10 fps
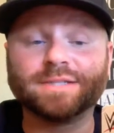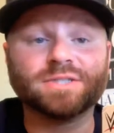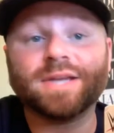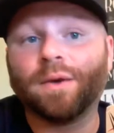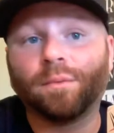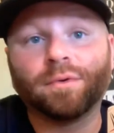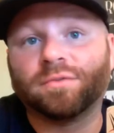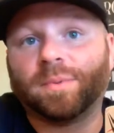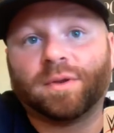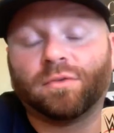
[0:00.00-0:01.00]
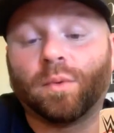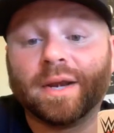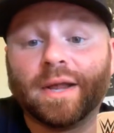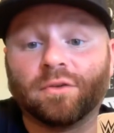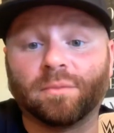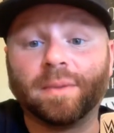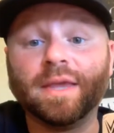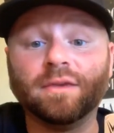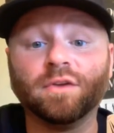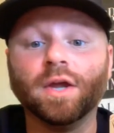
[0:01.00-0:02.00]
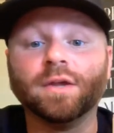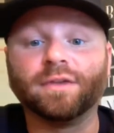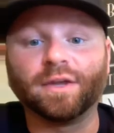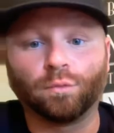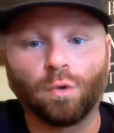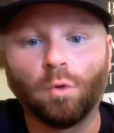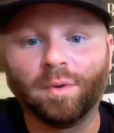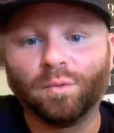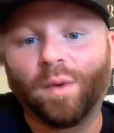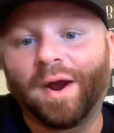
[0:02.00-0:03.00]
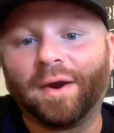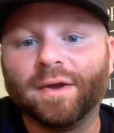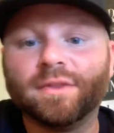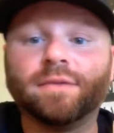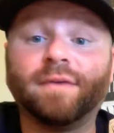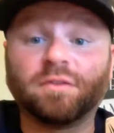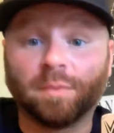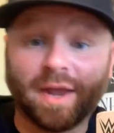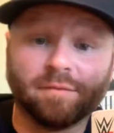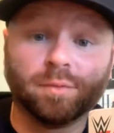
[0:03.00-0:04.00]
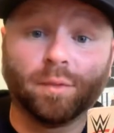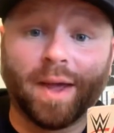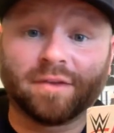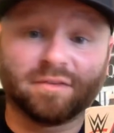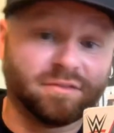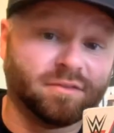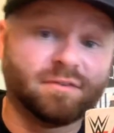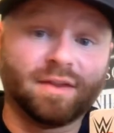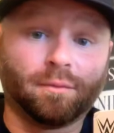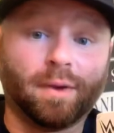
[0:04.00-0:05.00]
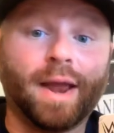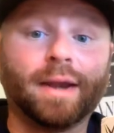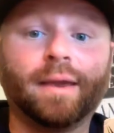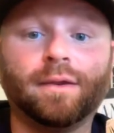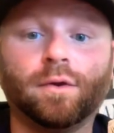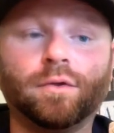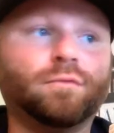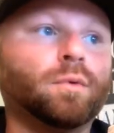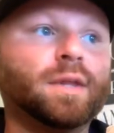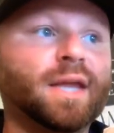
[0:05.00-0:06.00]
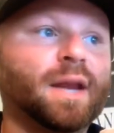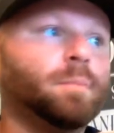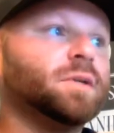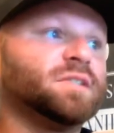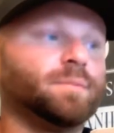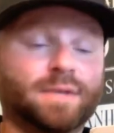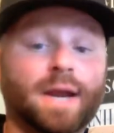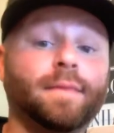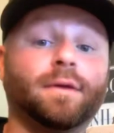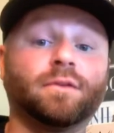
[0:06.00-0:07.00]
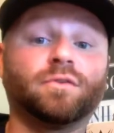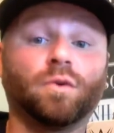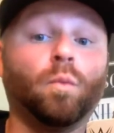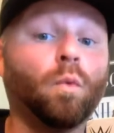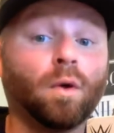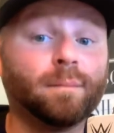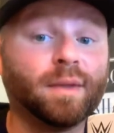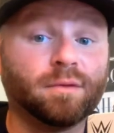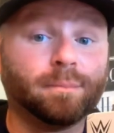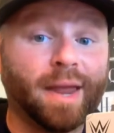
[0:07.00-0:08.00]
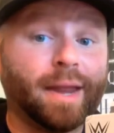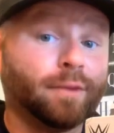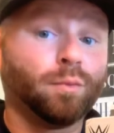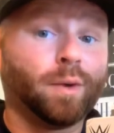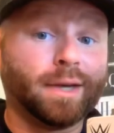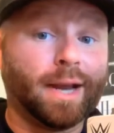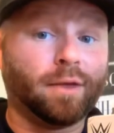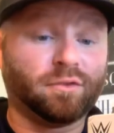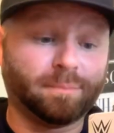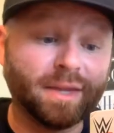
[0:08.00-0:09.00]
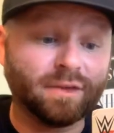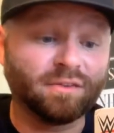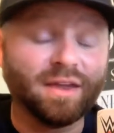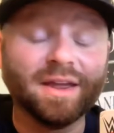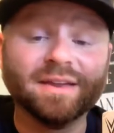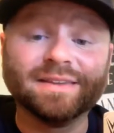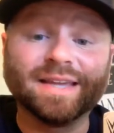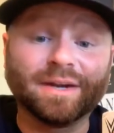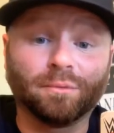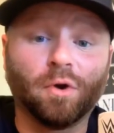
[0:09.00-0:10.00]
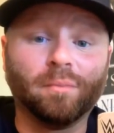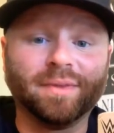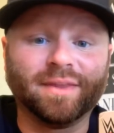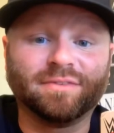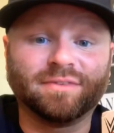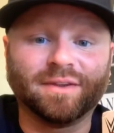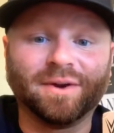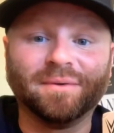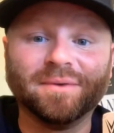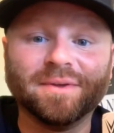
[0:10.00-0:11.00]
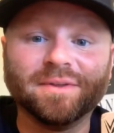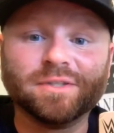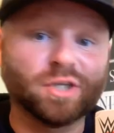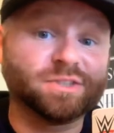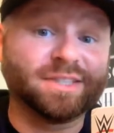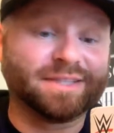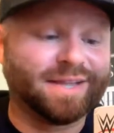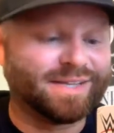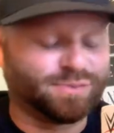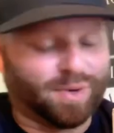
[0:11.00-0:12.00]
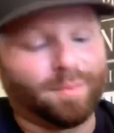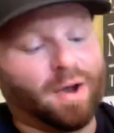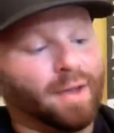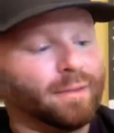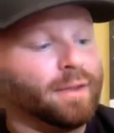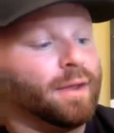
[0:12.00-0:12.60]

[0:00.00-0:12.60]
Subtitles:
It's just not worth spending $20 a piece to get a Roman where the vest might have blue accents instead of red. You know, you've really got to put something on there that's going to warrant me paying $20 a piece to get a Roman that's, you know, just like the last one I bought.